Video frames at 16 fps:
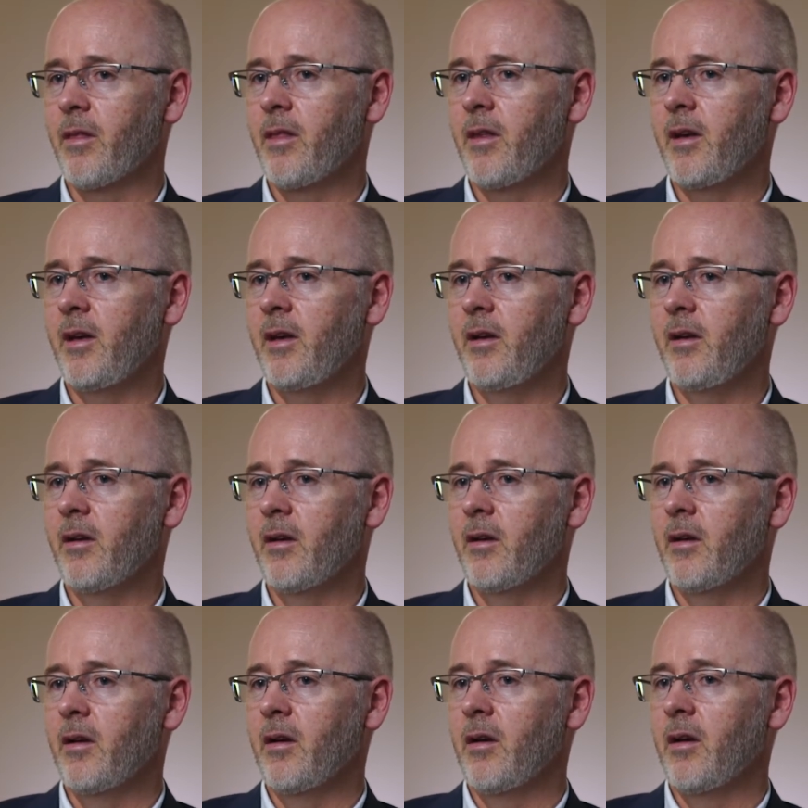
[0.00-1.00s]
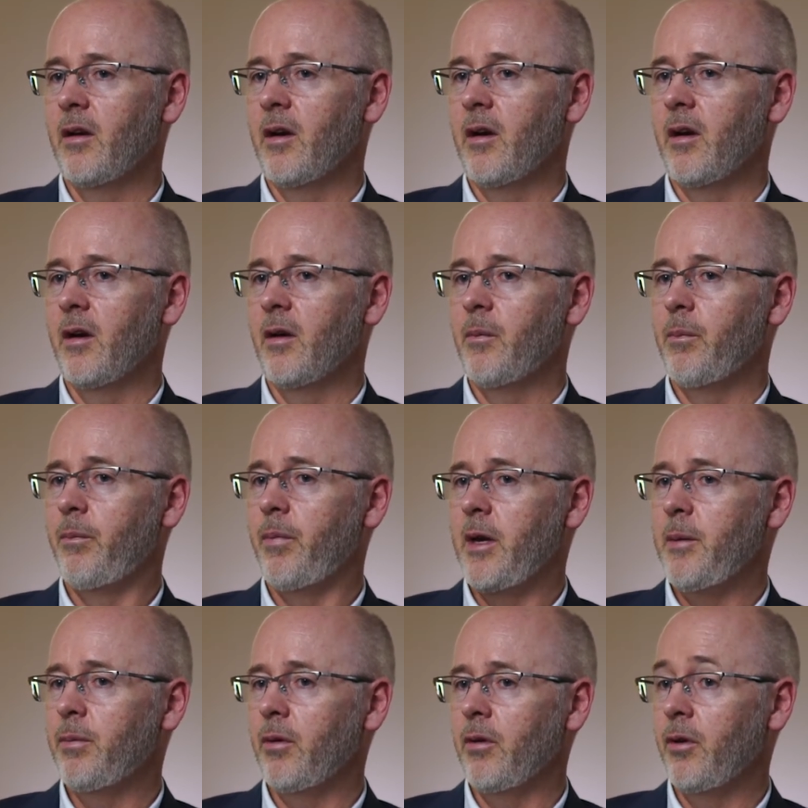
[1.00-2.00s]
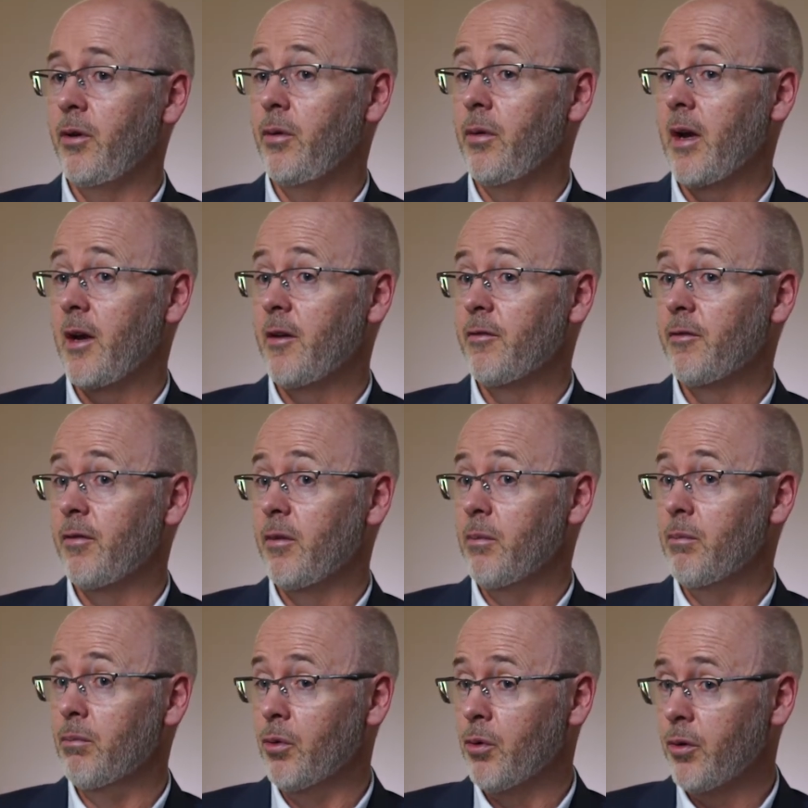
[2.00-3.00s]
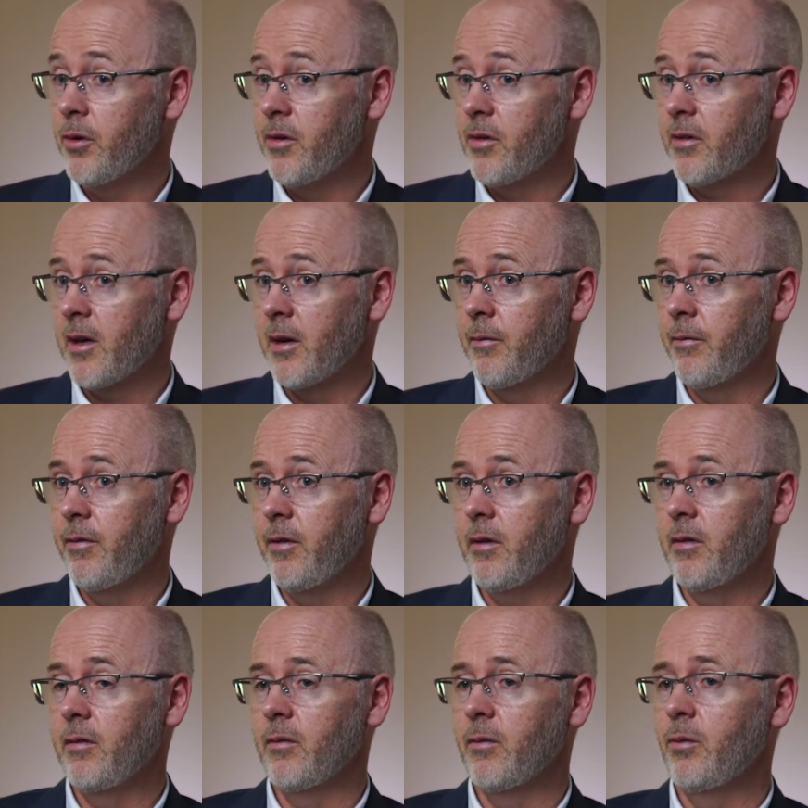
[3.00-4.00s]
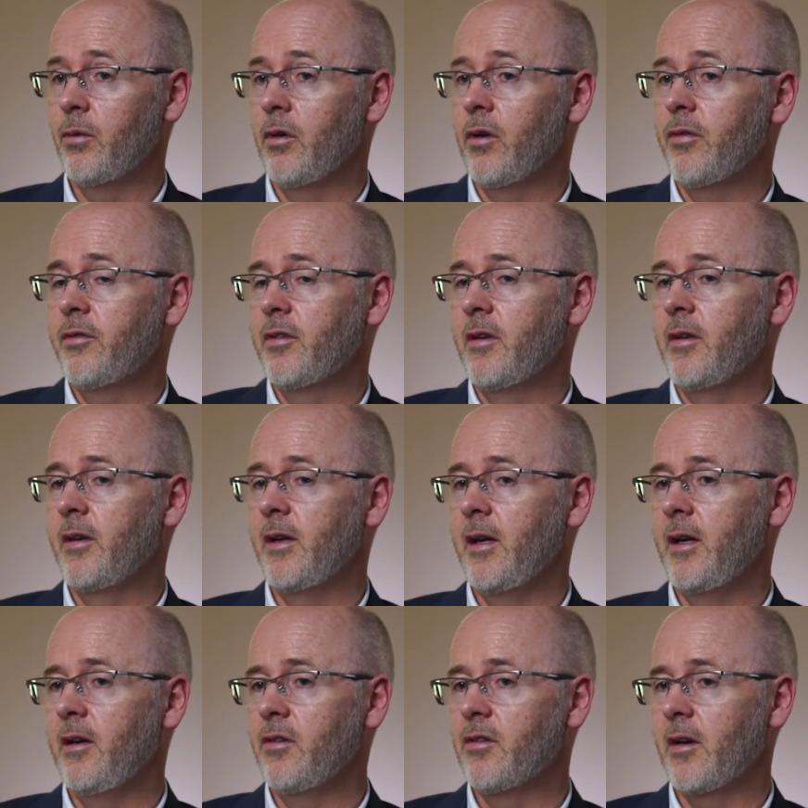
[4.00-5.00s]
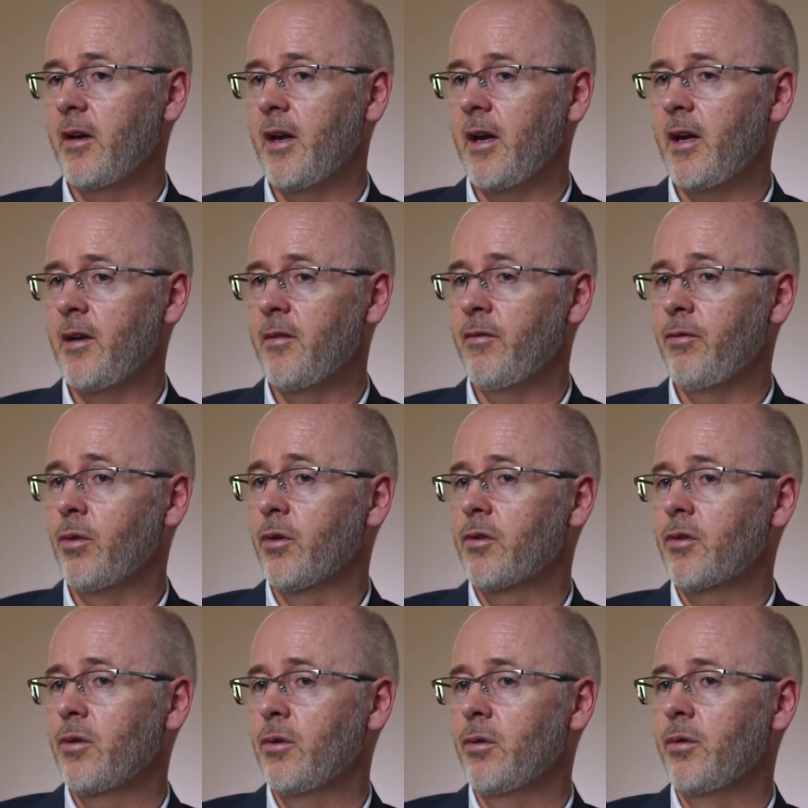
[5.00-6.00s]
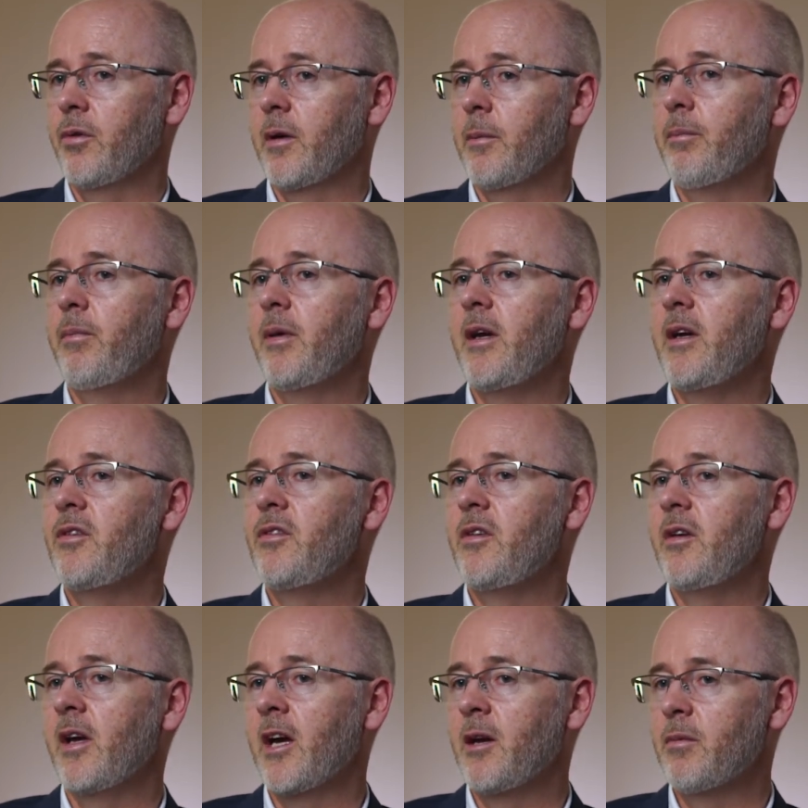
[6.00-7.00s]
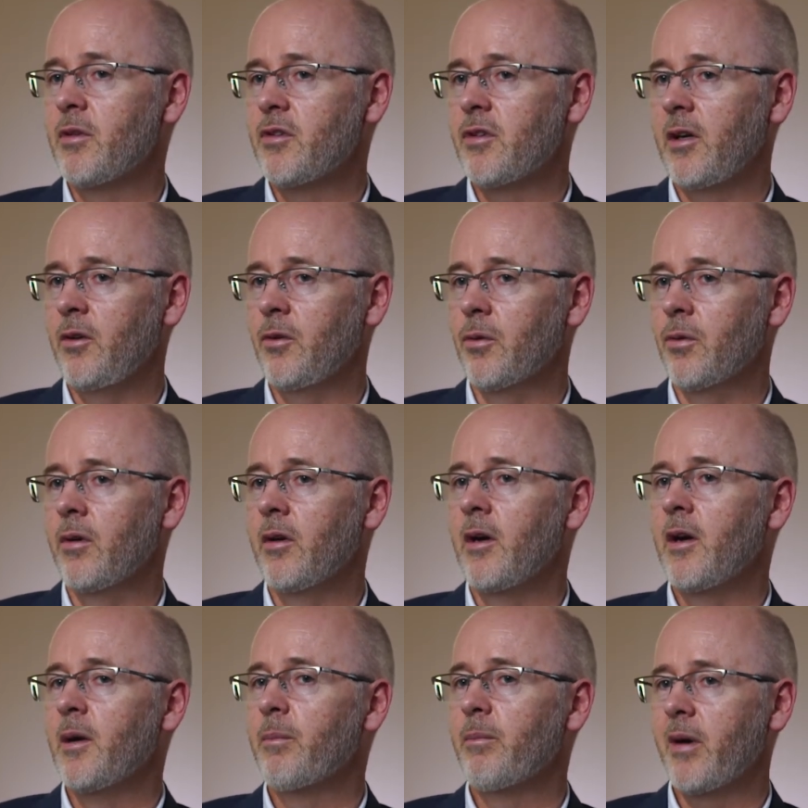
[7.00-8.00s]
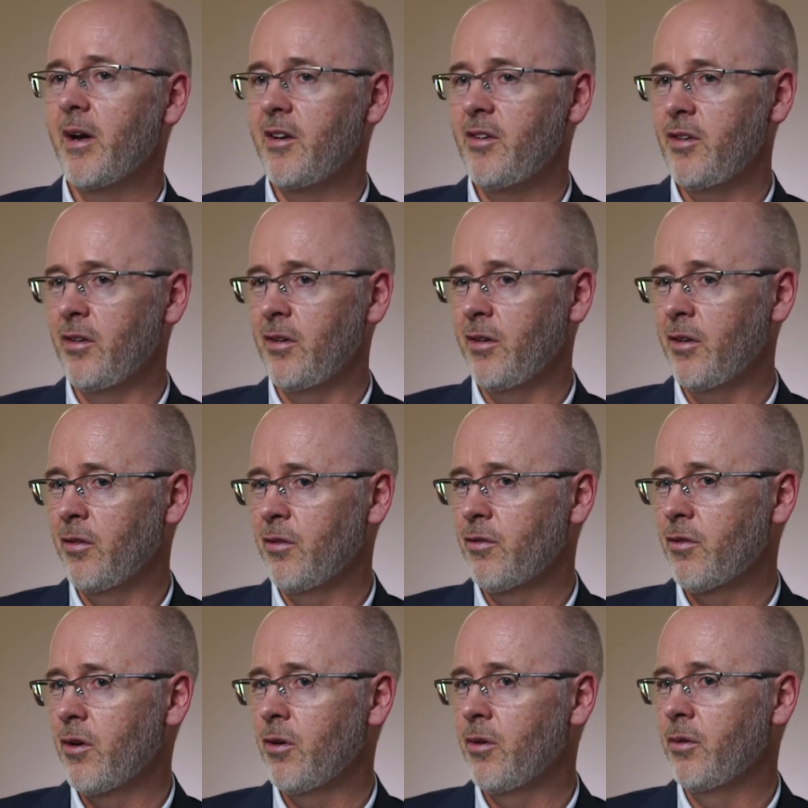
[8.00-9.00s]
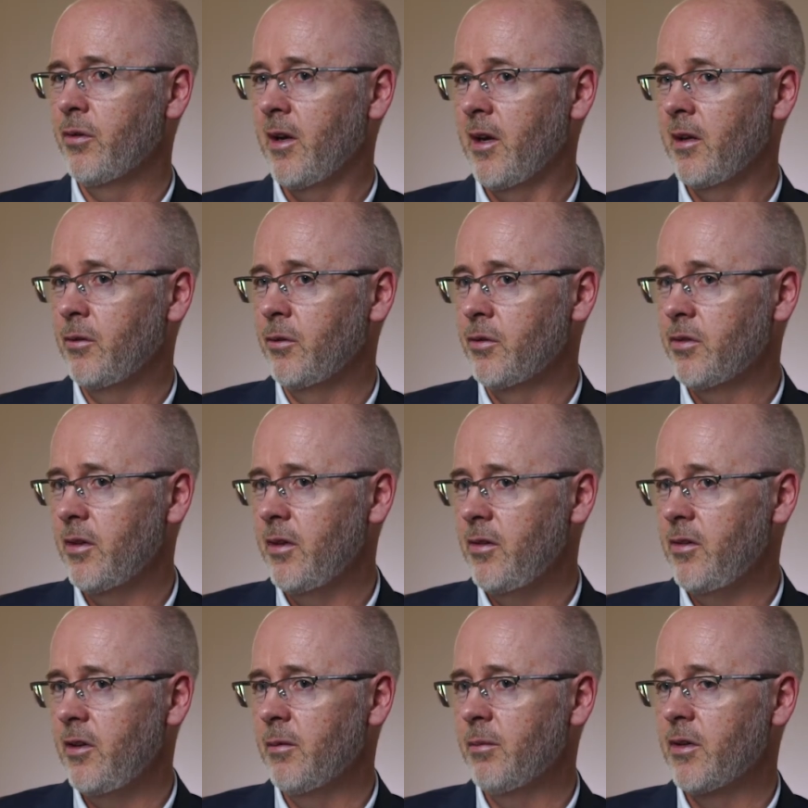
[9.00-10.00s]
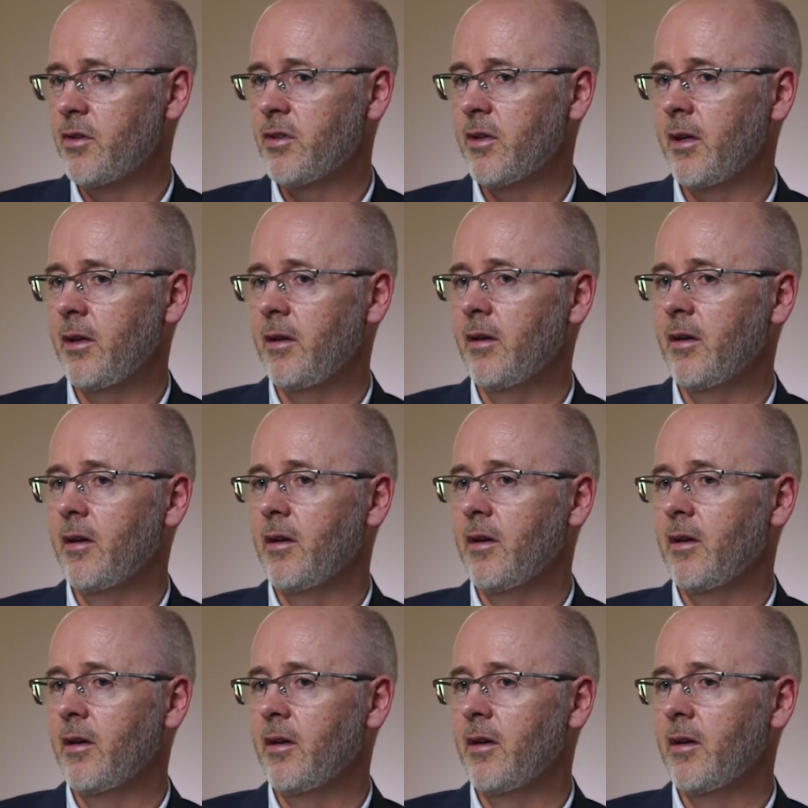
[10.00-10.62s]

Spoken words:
The people who have more discomfort will often need to have what's called a PCA machine, or patient-controlled analgesia machine.